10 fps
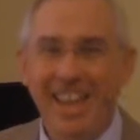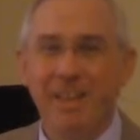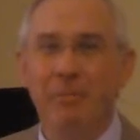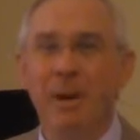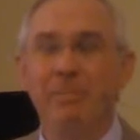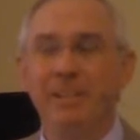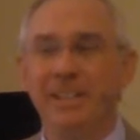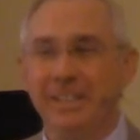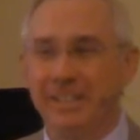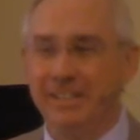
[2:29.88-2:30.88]
In one
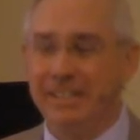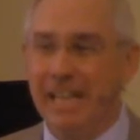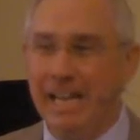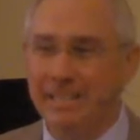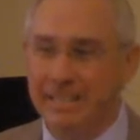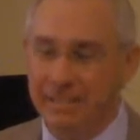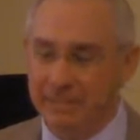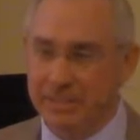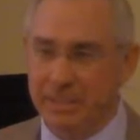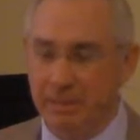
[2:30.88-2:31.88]
particular class, he
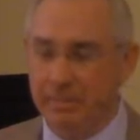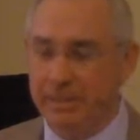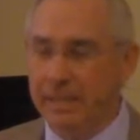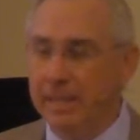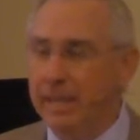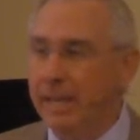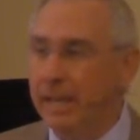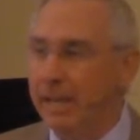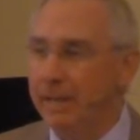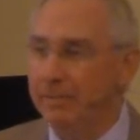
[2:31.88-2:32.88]
was stumped.
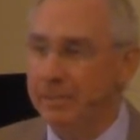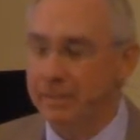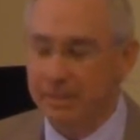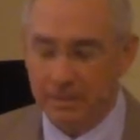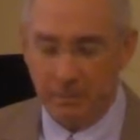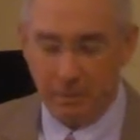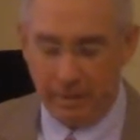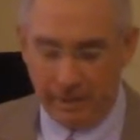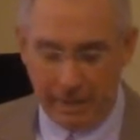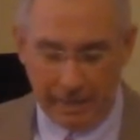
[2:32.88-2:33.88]
It was a little more
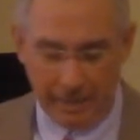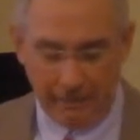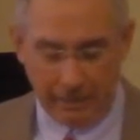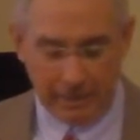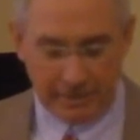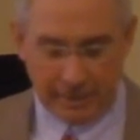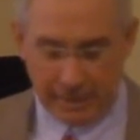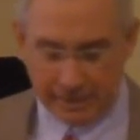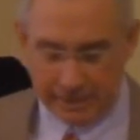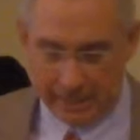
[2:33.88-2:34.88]
advanced
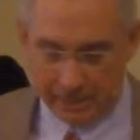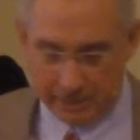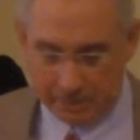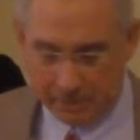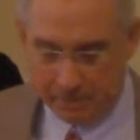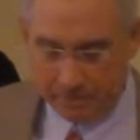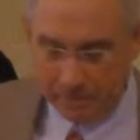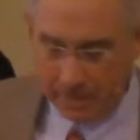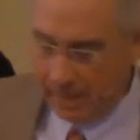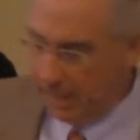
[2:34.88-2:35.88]
class in algebra,
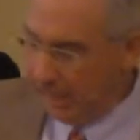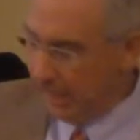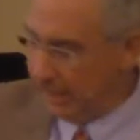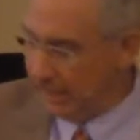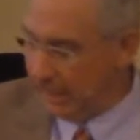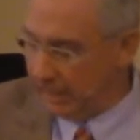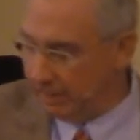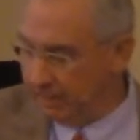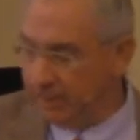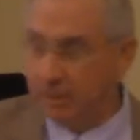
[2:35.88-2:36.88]
and
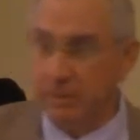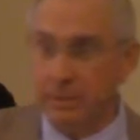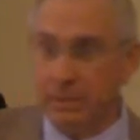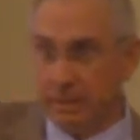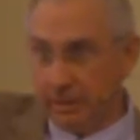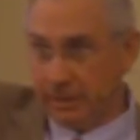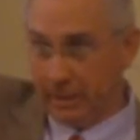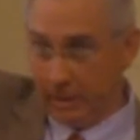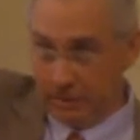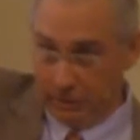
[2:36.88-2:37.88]
there was a
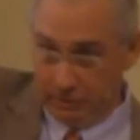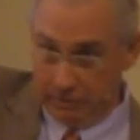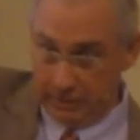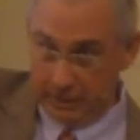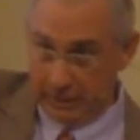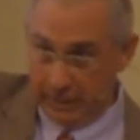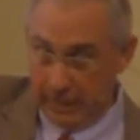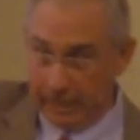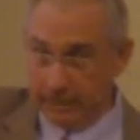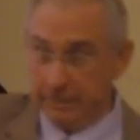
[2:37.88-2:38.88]
star student in the
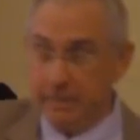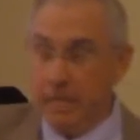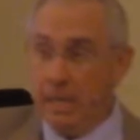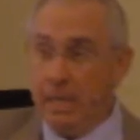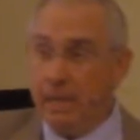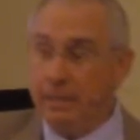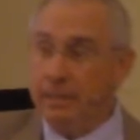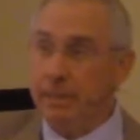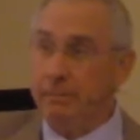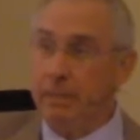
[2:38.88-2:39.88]
class, and it
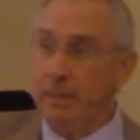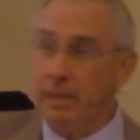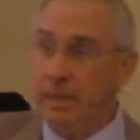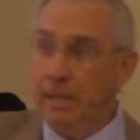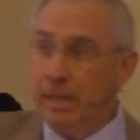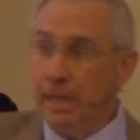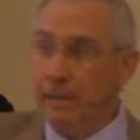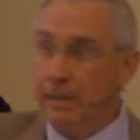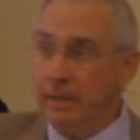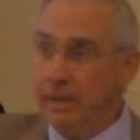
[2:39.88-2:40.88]
seemed
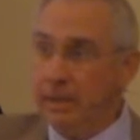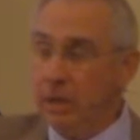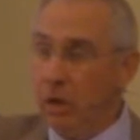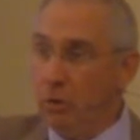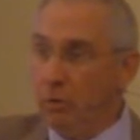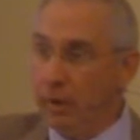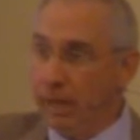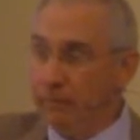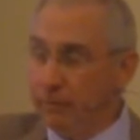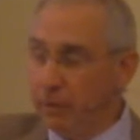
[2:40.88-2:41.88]
that, you know,
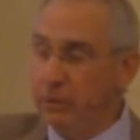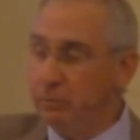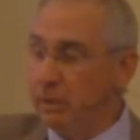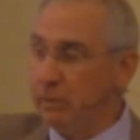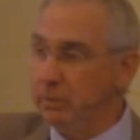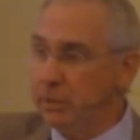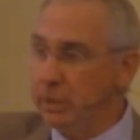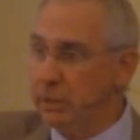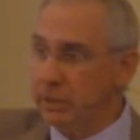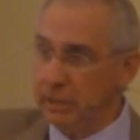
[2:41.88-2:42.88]
at first when he was
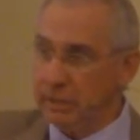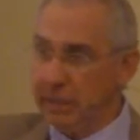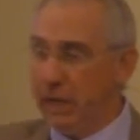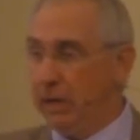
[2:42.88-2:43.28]
teaching his